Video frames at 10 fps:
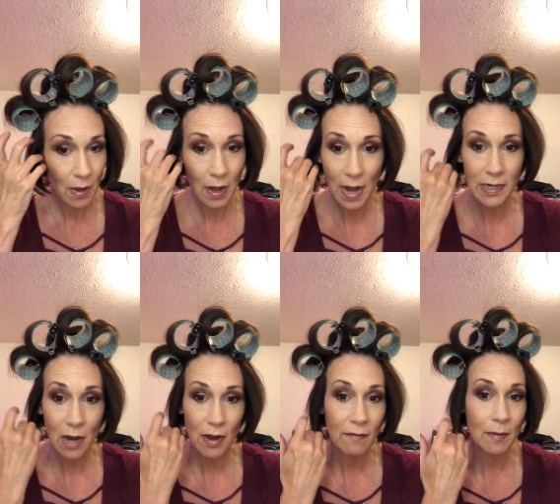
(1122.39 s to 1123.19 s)
And I
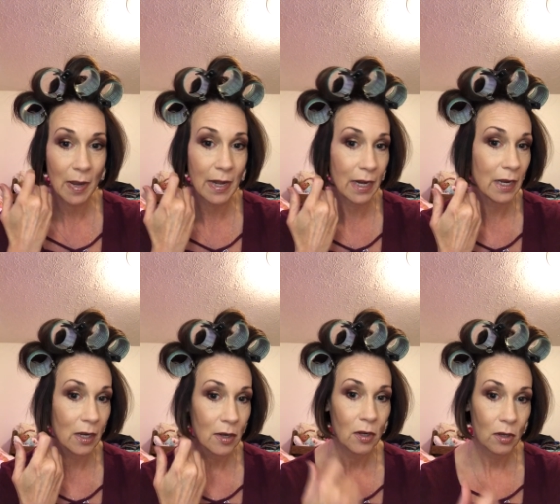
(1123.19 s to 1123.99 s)
tell everybody,
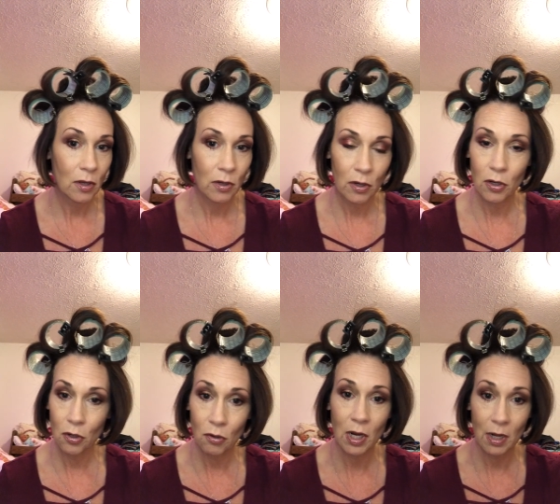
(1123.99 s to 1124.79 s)

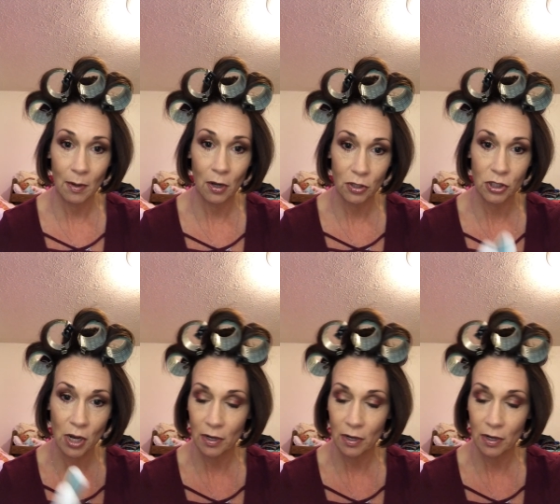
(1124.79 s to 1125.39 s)
you need a good